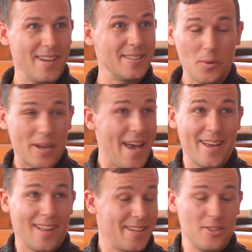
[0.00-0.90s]
It's
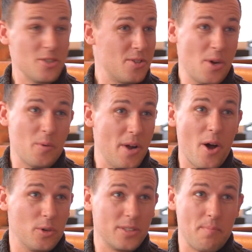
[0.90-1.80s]
okay. Like you just don't
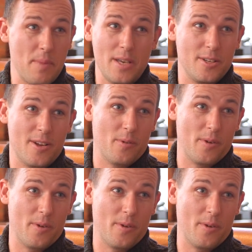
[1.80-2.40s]
know. Just admit you don't